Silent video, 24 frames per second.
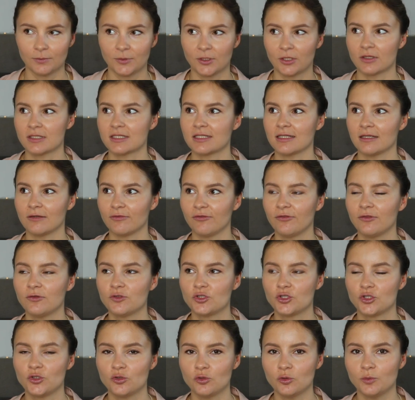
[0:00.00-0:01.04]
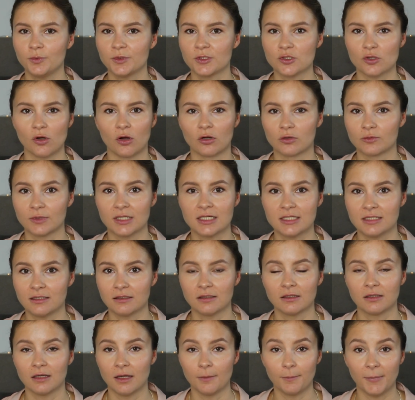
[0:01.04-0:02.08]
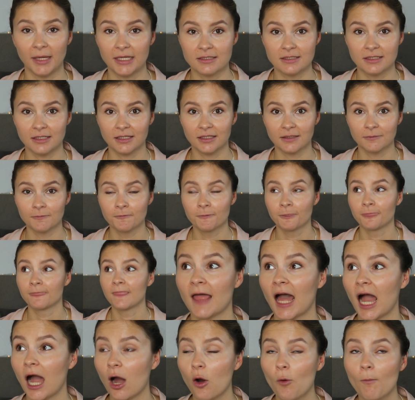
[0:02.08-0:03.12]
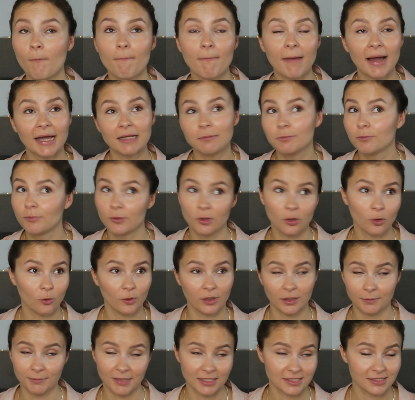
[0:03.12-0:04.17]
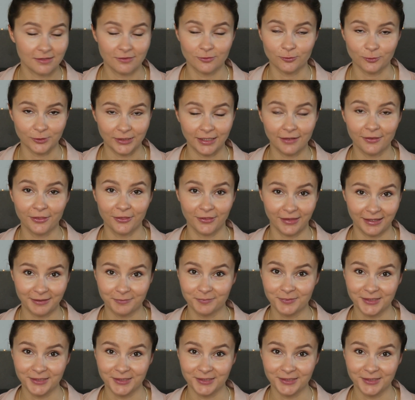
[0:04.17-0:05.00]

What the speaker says: Because if the dupe is already amazing, how mind-blowing must the real thing